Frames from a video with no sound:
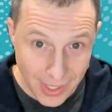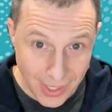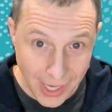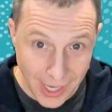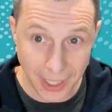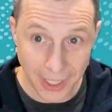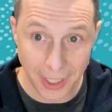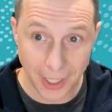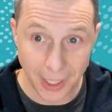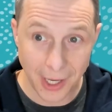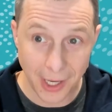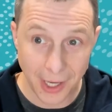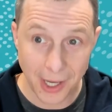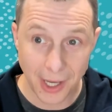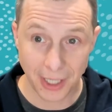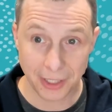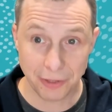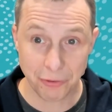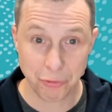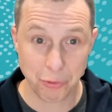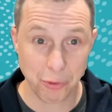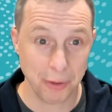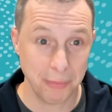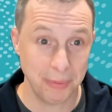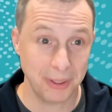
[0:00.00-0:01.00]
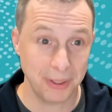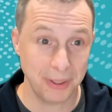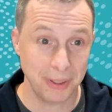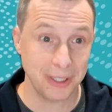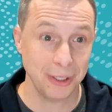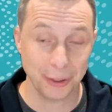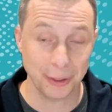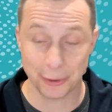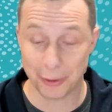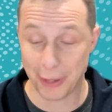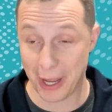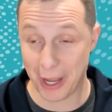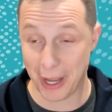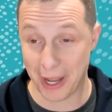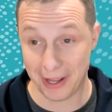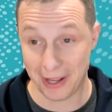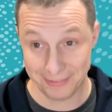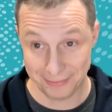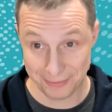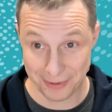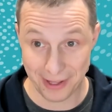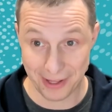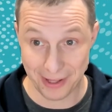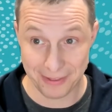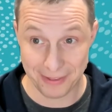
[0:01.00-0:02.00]
And I just want to be clear, like,
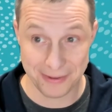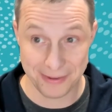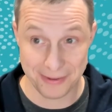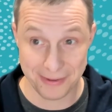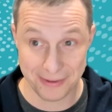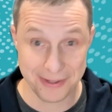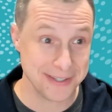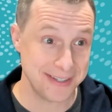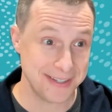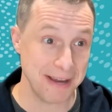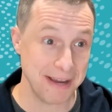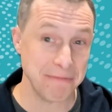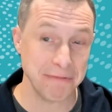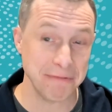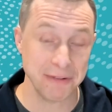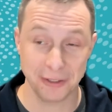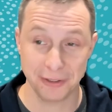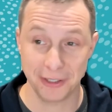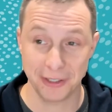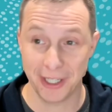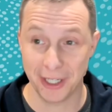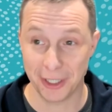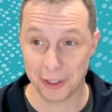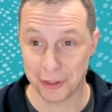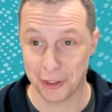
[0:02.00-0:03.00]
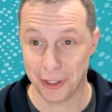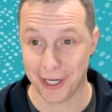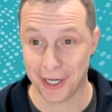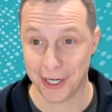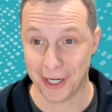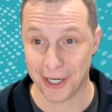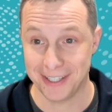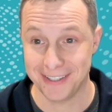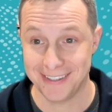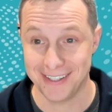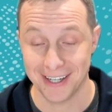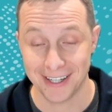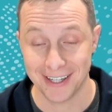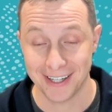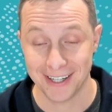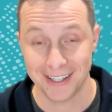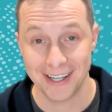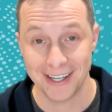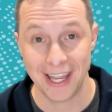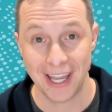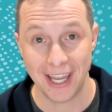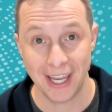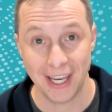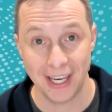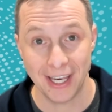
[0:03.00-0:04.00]
this is definitely a good idea,
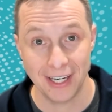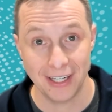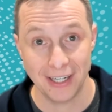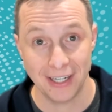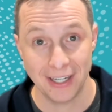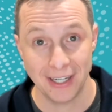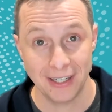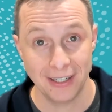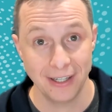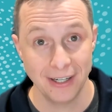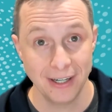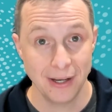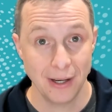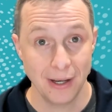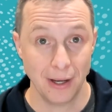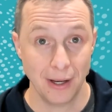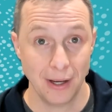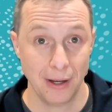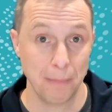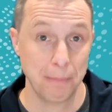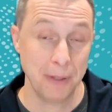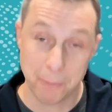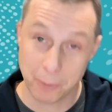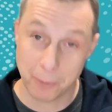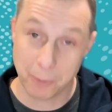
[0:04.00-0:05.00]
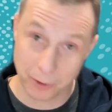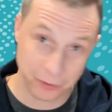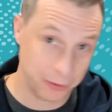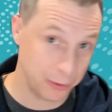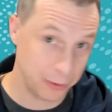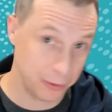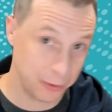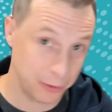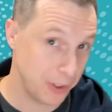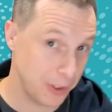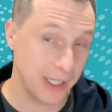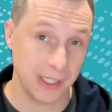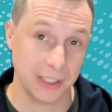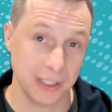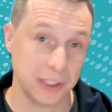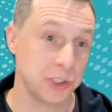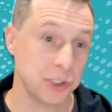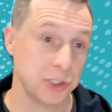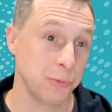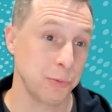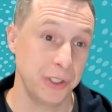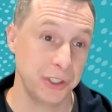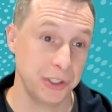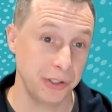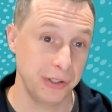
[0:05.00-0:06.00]
and people are doing
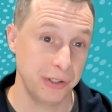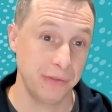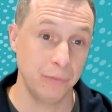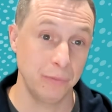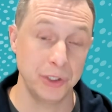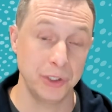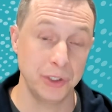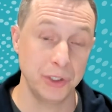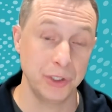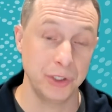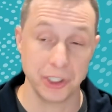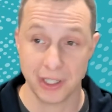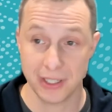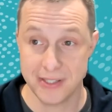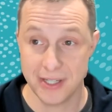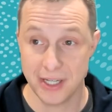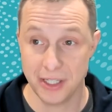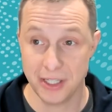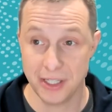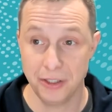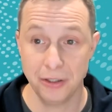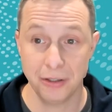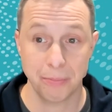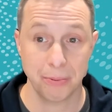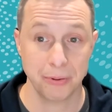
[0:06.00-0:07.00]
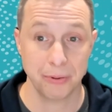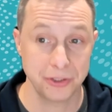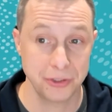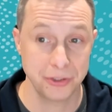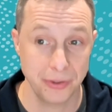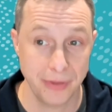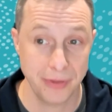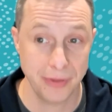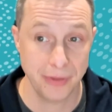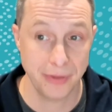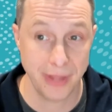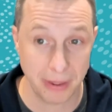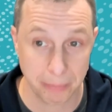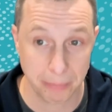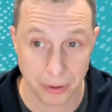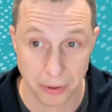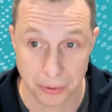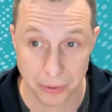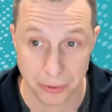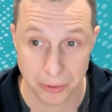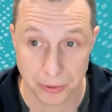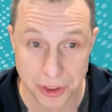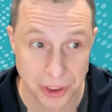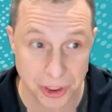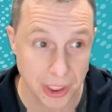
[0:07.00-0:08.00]
it. We should continue to pursue that
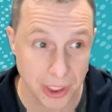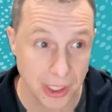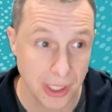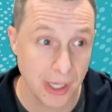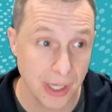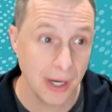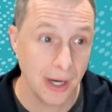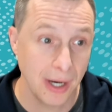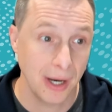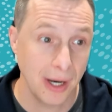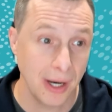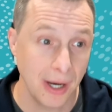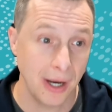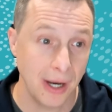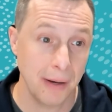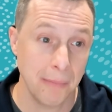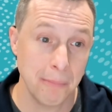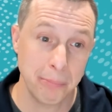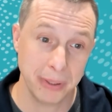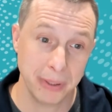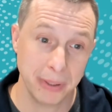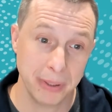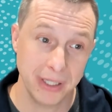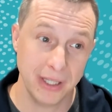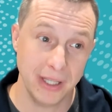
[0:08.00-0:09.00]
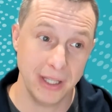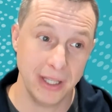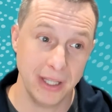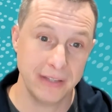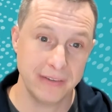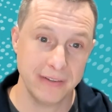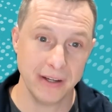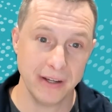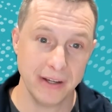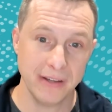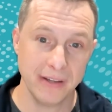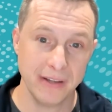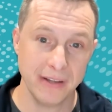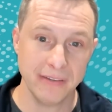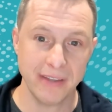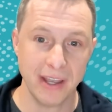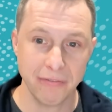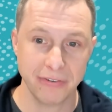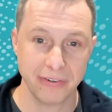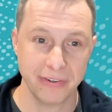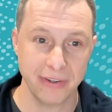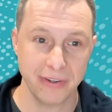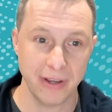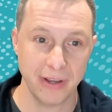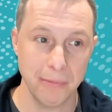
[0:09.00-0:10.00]
approach, but it does
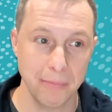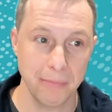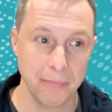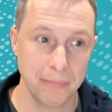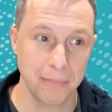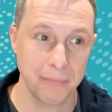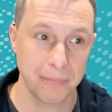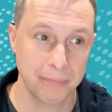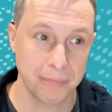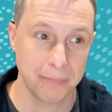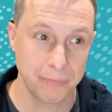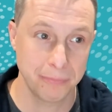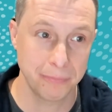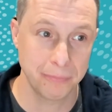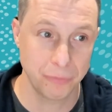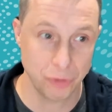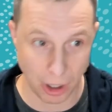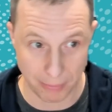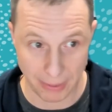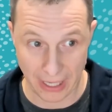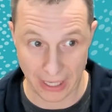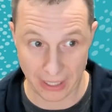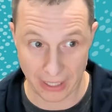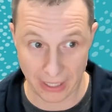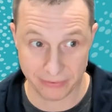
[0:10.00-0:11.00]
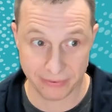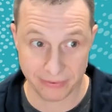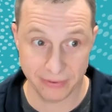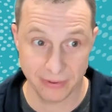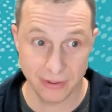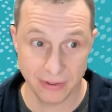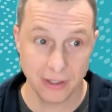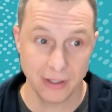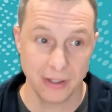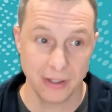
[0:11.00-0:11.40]
have some drawbacks.